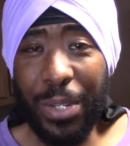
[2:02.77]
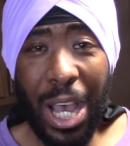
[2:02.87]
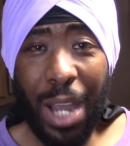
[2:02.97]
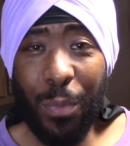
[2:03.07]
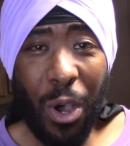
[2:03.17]

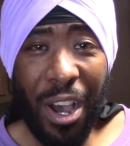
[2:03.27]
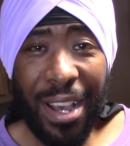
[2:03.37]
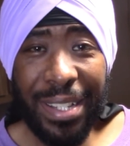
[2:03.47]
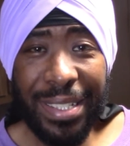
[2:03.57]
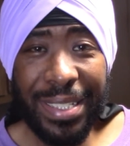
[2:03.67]

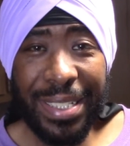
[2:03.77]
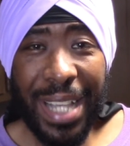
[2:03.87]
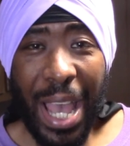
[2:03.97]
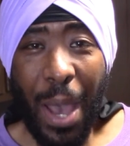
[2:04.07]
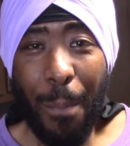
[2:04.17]
JUAN,
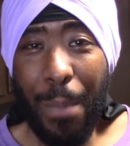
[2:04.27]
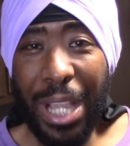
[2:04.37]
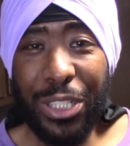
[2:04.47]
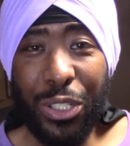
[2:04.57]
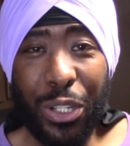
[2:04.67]

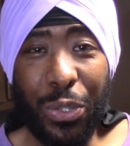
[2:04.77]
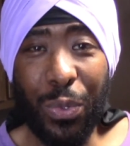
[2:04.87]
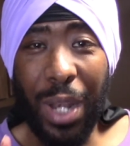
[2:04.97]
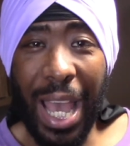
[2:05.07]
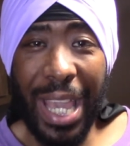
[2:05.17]
make sure you
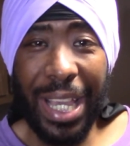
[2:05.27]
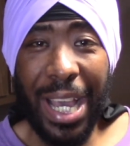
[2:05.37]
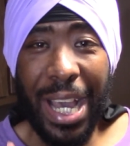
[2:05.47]
like,